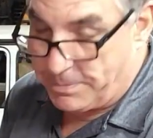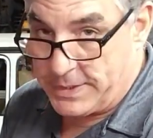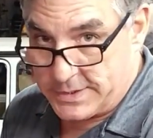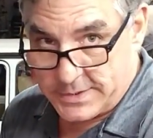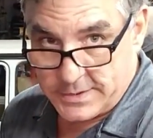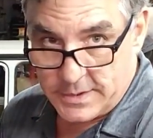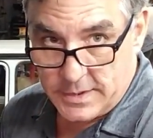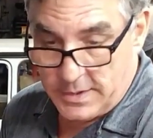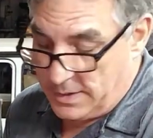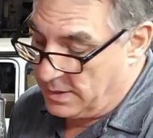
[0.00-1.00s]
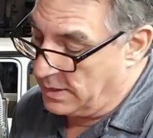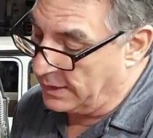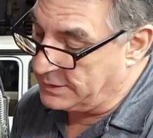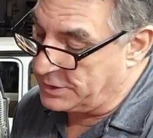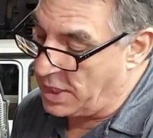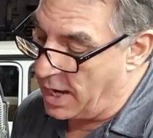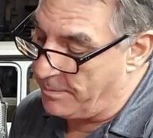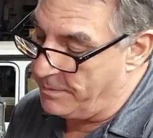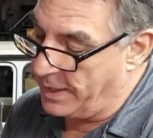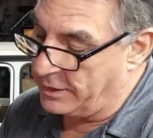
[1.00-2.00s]
piece at the top
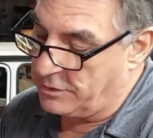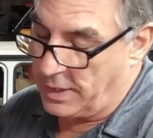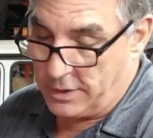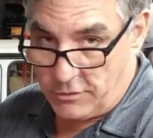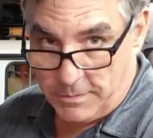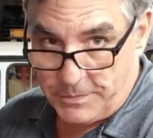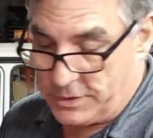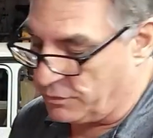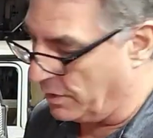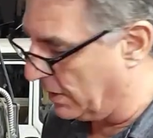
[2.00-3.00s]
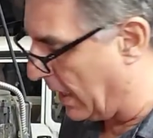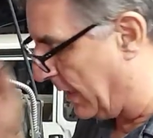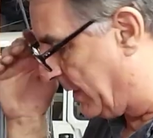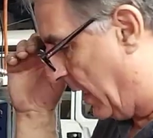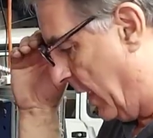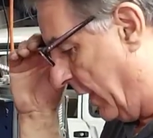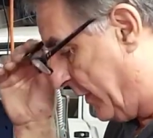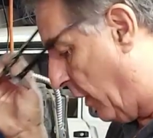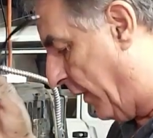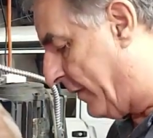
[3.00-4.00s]
and crimp these real nice.
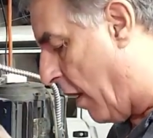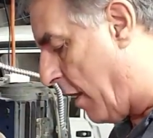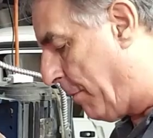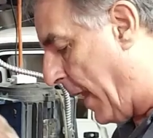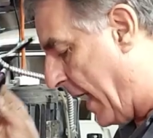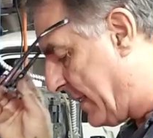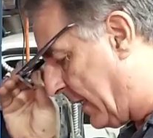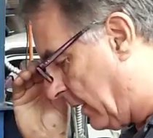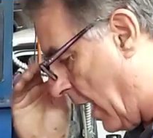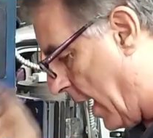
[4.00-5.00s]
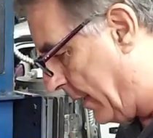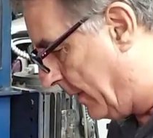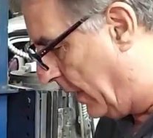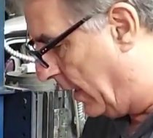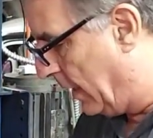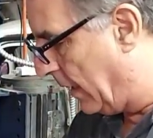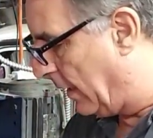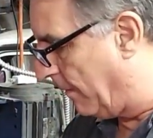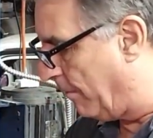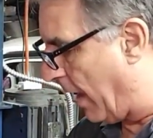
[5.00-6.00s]
So this hard plastic line
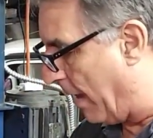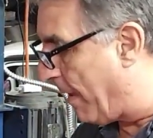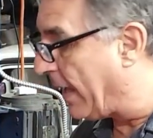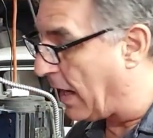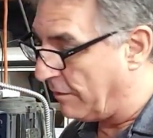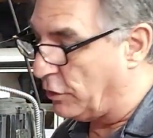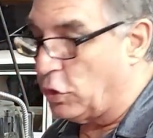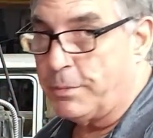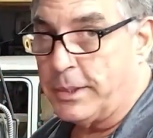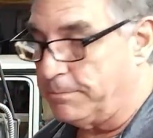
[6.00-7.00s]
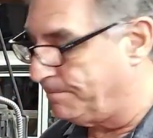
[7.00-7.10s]
I make out of aluminum.